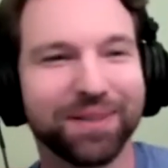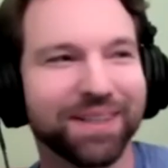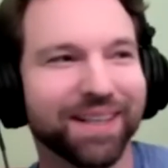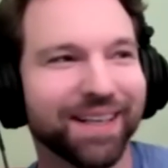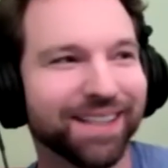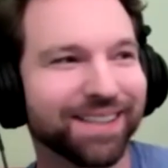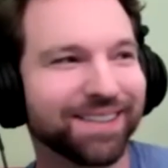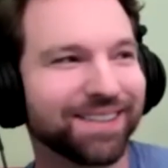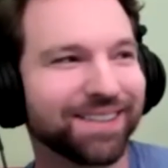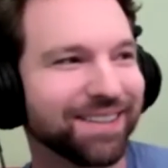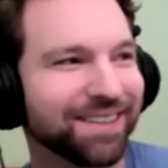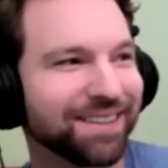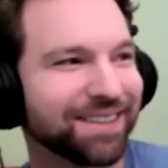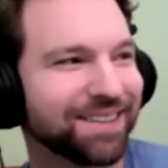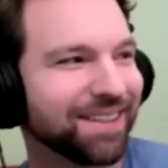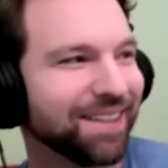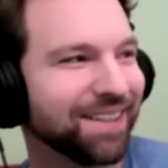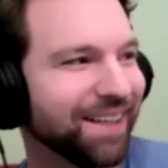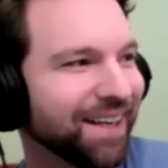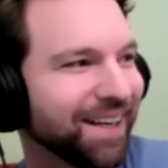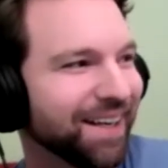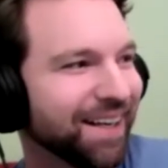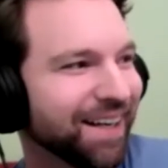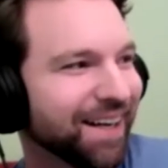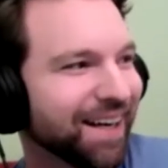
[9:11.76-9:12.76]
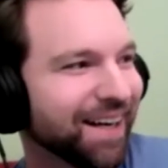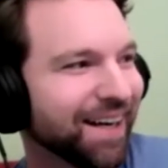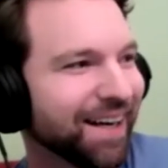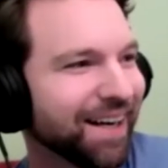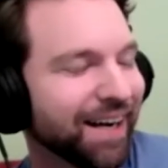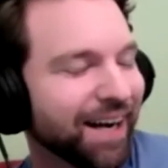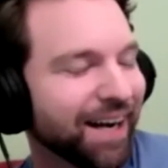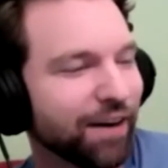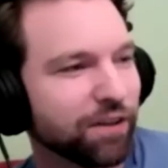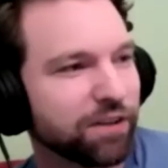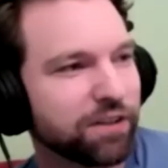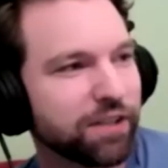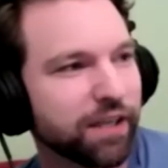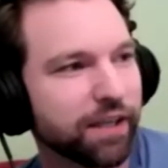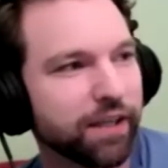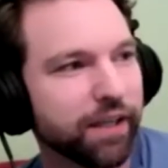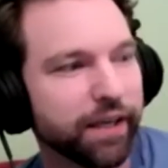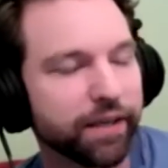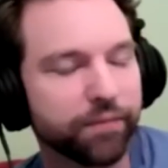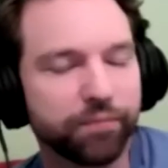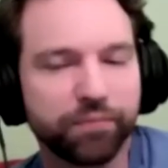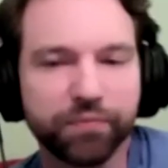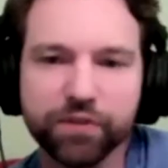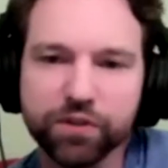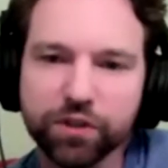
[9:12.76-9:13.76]
places and I would say,
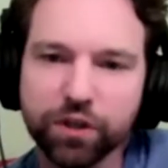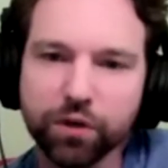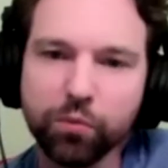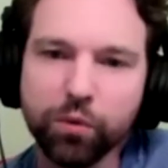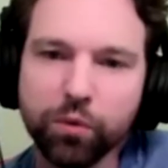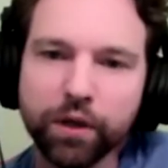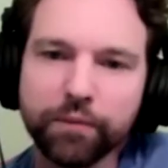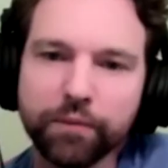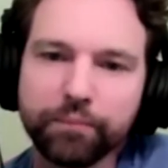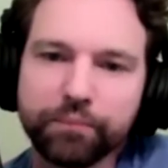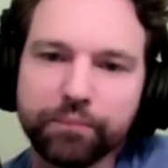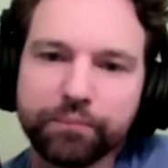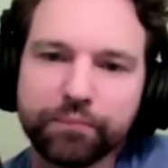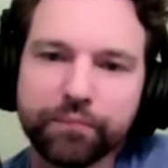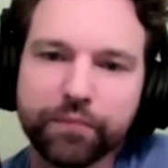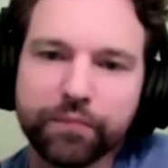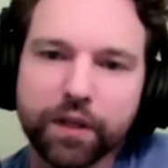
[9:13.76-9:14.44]
like, so what?